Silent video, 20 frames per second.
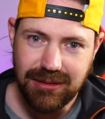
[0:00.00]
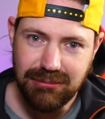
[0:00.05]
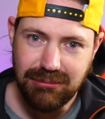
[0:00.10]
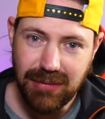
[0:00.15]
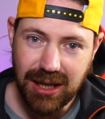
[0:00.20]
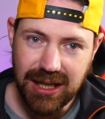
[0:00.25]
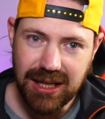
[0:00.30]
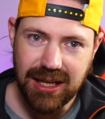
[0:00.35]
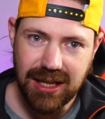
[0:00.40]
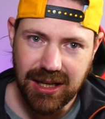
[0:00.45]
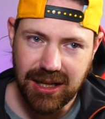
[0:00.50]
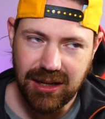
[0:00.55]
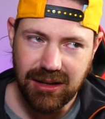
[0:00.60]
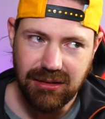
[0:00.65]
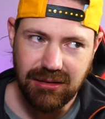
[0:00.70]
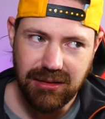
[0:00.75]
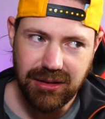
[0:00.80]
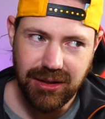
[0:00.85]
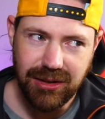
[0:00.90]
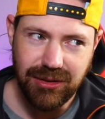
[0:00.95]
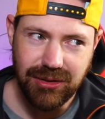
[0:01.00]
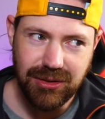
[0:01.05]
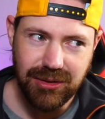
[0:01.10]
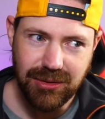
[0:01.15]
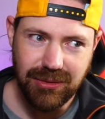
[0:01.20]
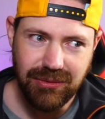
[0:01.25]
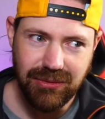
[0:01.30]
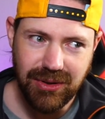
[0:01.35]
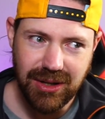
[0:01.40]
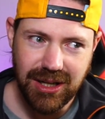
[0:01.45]
making
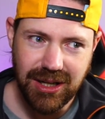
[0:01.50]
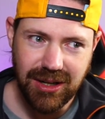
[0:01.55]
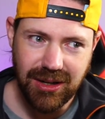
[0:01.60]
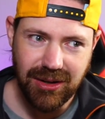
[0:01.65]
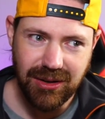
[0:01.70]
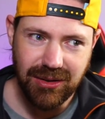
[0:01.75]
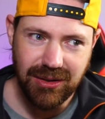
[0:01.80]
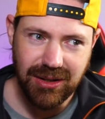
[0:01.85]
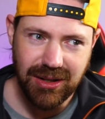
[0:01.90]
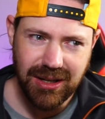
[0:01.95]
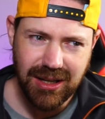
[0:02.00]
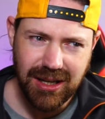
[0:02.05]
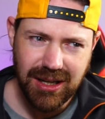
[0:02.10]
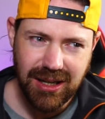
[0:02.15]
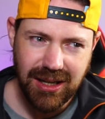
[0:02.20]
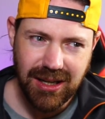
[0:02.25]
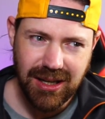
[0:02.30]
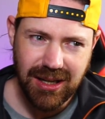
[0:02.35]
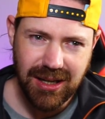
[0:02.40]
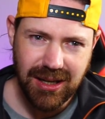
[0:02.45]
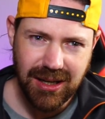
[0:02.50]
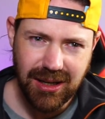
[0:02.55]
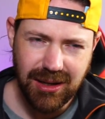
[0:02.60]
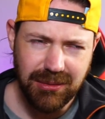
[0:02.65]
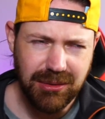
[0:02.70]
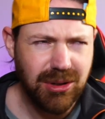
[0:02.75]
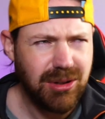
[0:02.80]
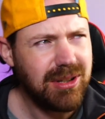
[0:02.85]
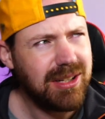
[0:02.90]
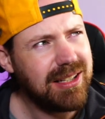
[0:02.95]
YouTube videos,
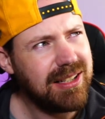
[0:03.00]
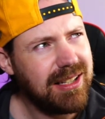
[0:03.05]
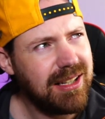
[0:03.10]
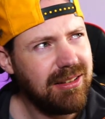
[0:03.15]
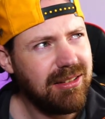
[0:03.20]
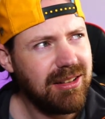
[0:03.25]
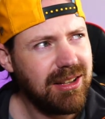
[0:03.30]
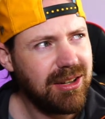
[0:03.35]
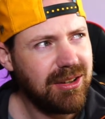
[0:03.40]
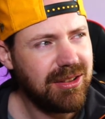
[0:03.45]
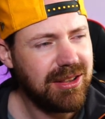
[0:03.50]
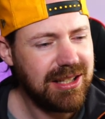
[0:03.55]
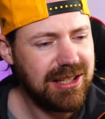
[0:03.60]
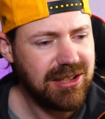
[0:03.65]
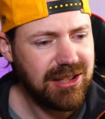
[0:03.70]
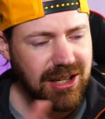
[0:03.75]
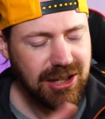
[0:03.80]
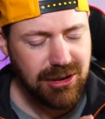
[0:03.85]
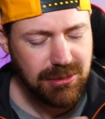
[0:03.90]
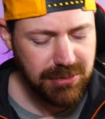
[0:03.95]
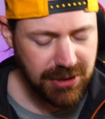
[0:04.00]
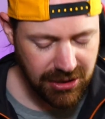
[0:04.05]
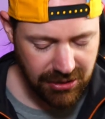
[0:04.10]
not necessarily on this channel, but